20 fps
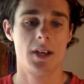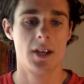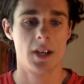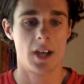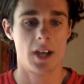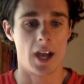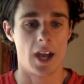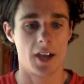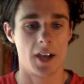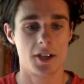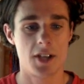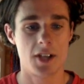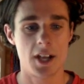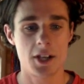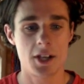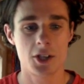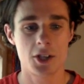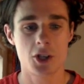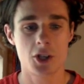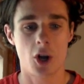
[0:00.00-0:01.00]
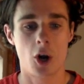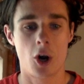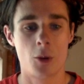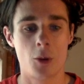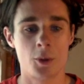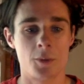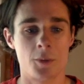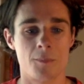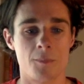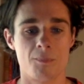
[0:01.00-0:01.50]
And Canadian
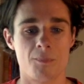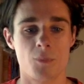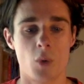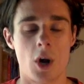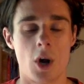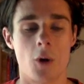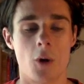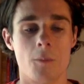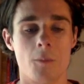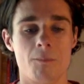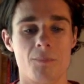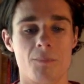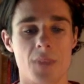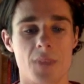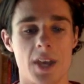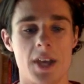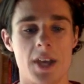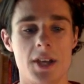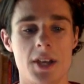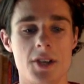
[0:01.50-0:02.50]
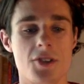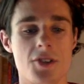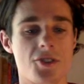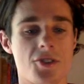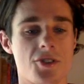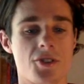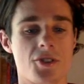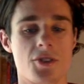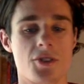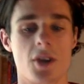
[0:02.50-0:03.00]
Coleman, well,
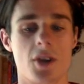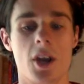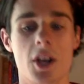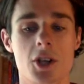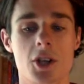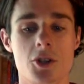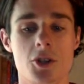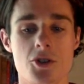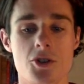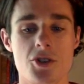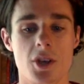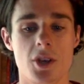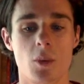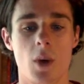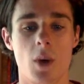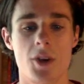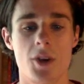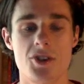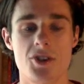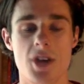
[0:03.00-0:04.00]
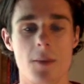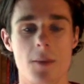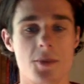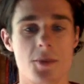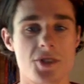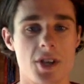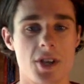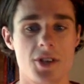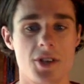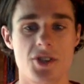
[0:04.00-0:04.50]
he's an interesting one.
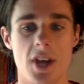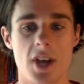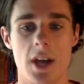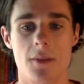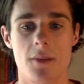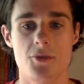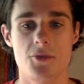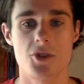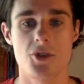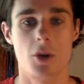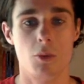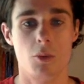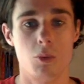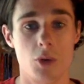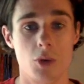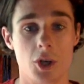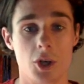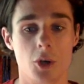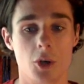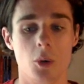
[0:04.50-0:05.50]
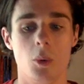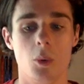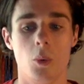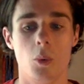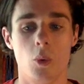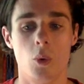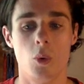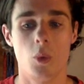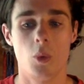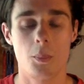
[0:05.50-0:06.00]
10% teams, a real
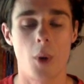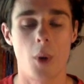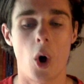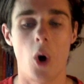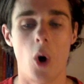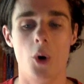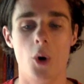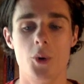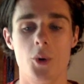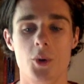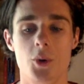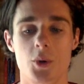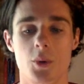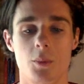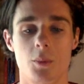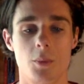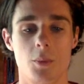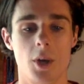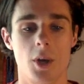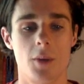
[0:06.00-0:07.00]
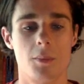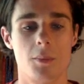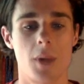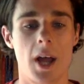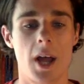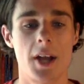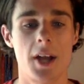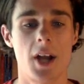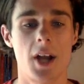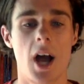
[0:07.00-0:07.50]
pod, but
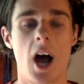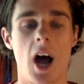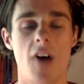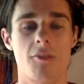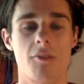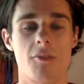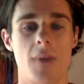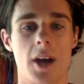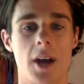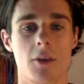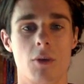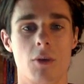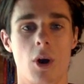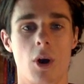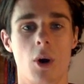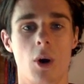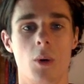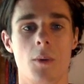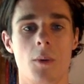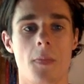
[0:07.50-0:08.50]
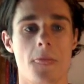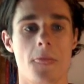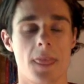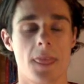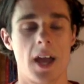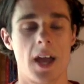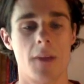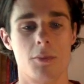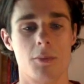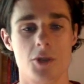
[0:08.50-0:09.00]
playing a halfback role
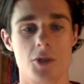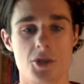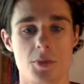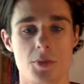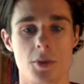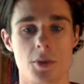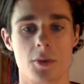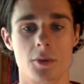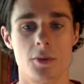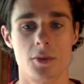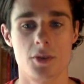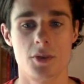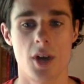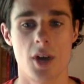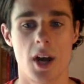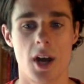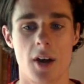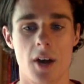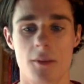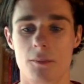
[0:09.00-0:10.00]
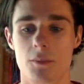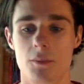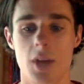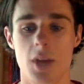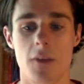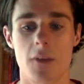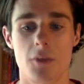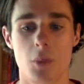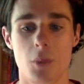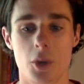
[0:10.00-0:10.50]
at Brisbane. Yeah,
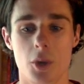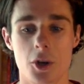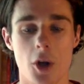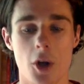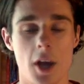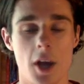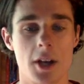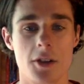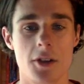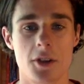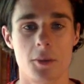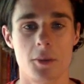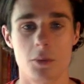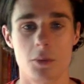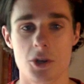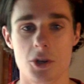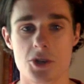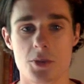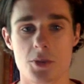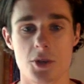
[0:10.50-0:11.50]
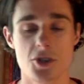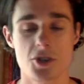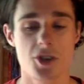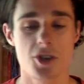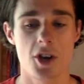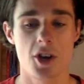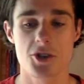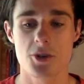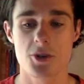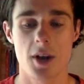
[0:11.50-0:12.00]
if you want to know anything Brisbane, just
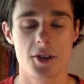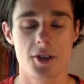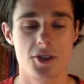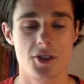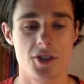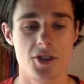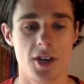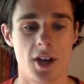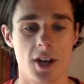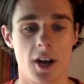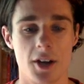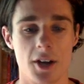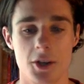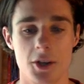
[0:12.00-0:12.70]
go straight to DR.